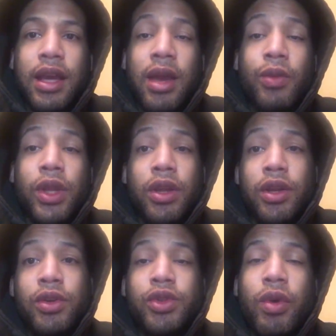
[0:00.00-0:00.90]
And within
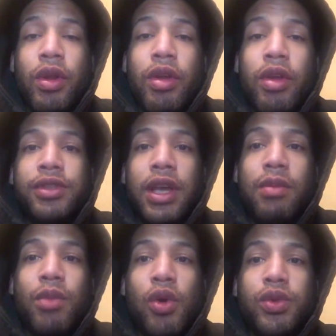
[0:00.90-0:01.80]
those 25%,
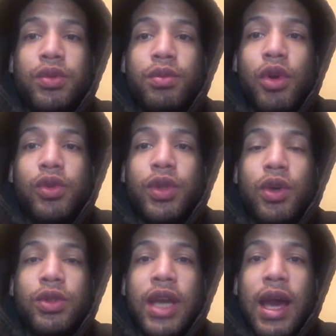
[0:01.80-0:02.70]
most of
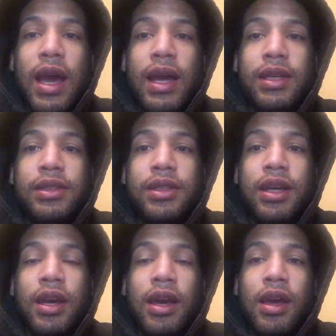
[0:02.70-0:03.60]
those guys
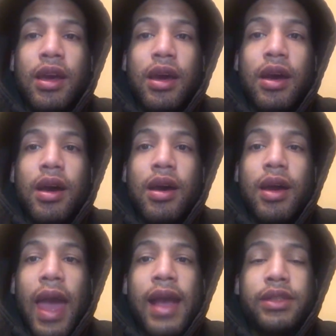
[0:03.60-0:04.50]

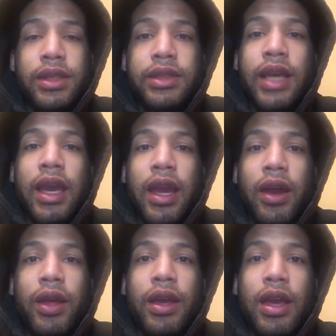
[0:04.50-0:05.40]
actually take
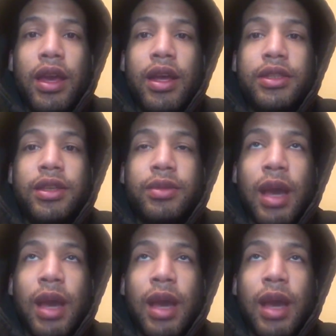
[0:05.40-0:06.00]
care of their kids some